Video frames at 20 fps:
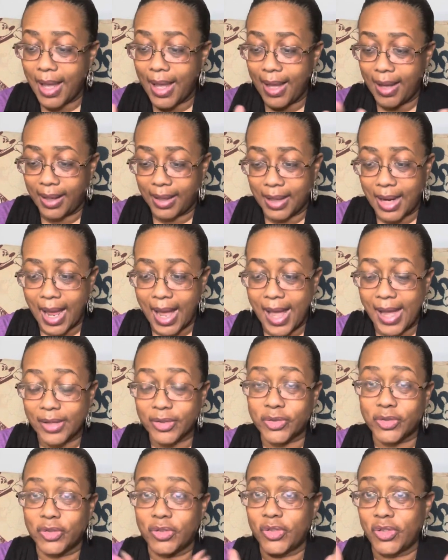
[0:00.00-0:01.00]
And I
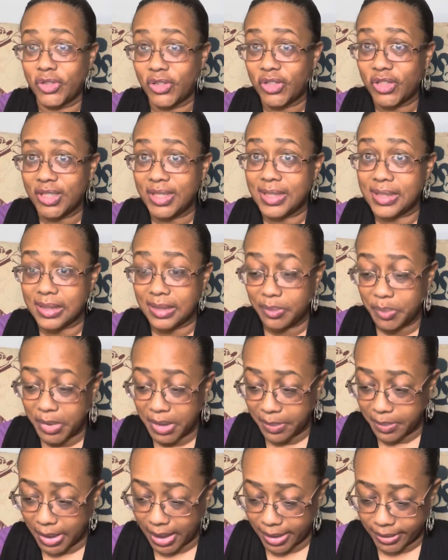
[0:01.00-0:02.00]
asked her, could she send me
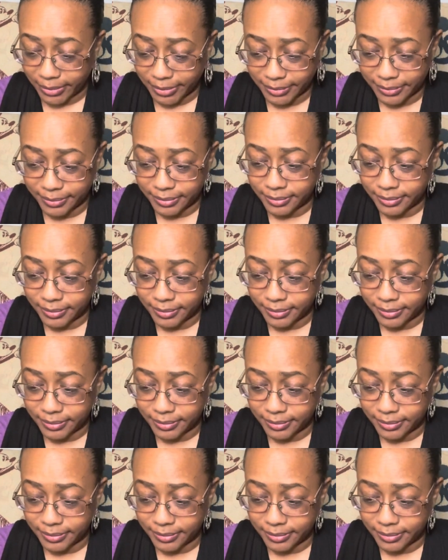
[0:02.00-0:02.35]
a bottle?